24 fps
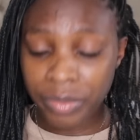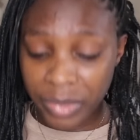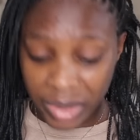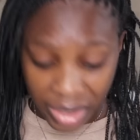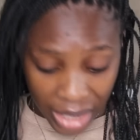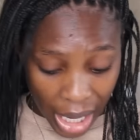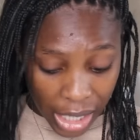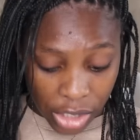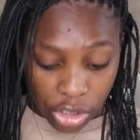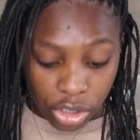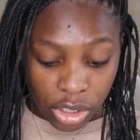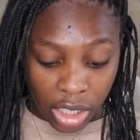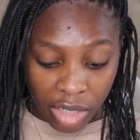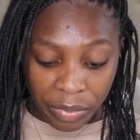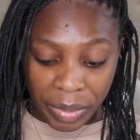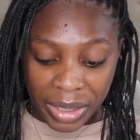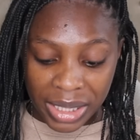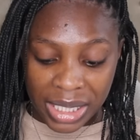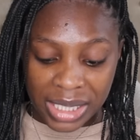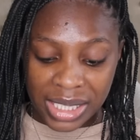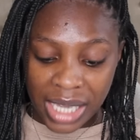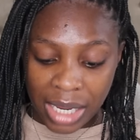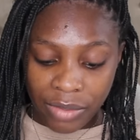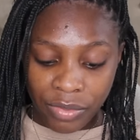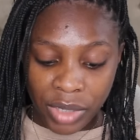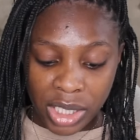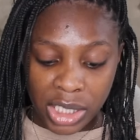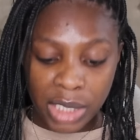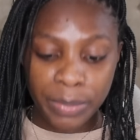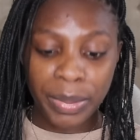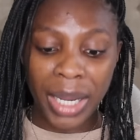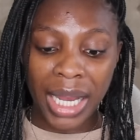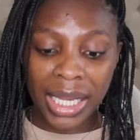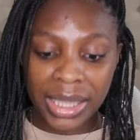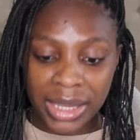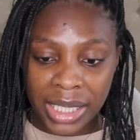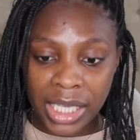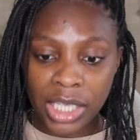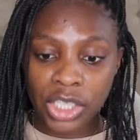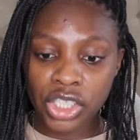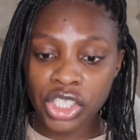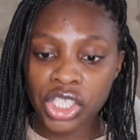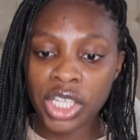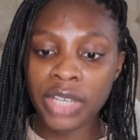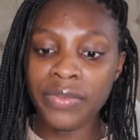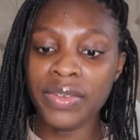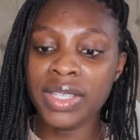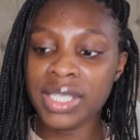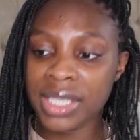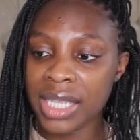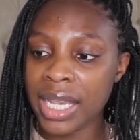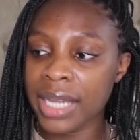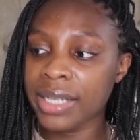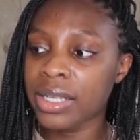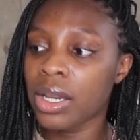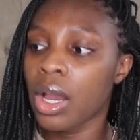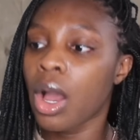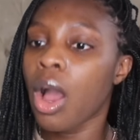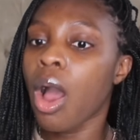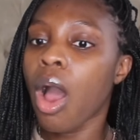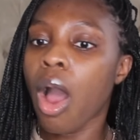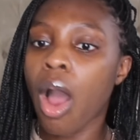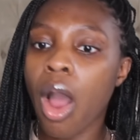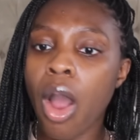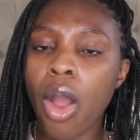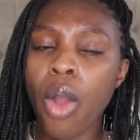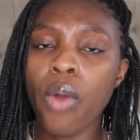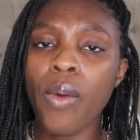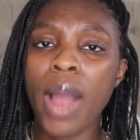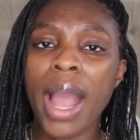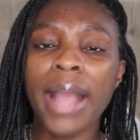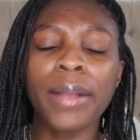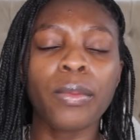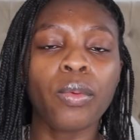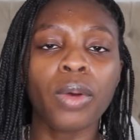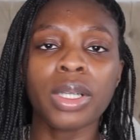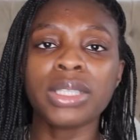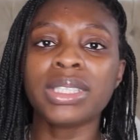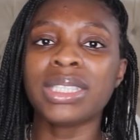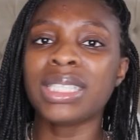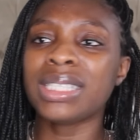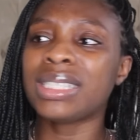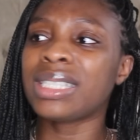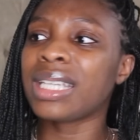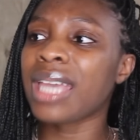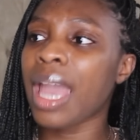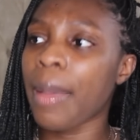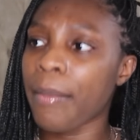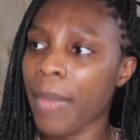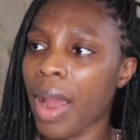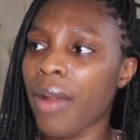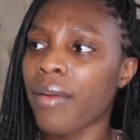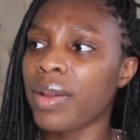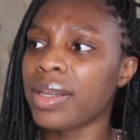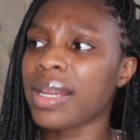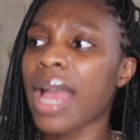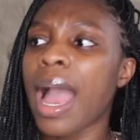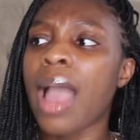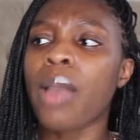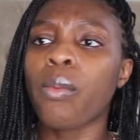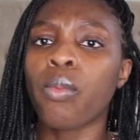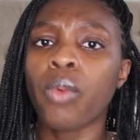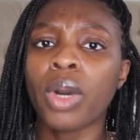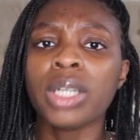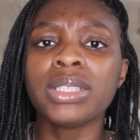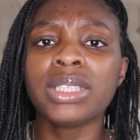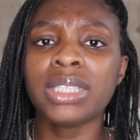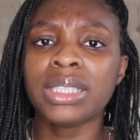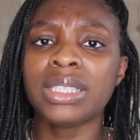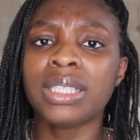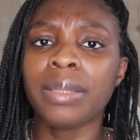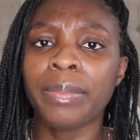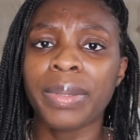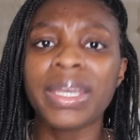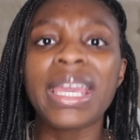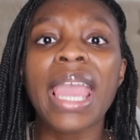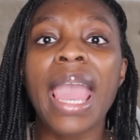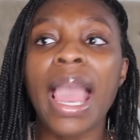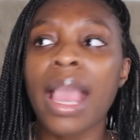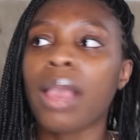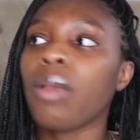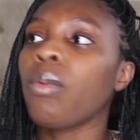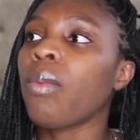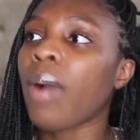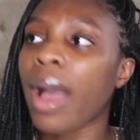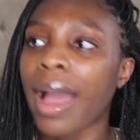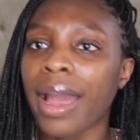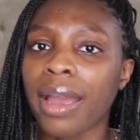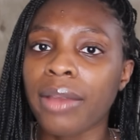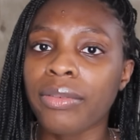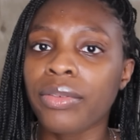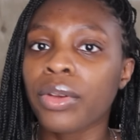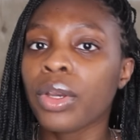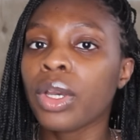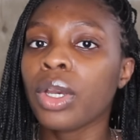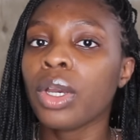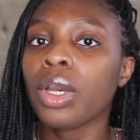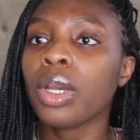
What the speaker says: That should have been the same reason. But I think she even said, oh, I wanted to get married. I wanted to be a wife.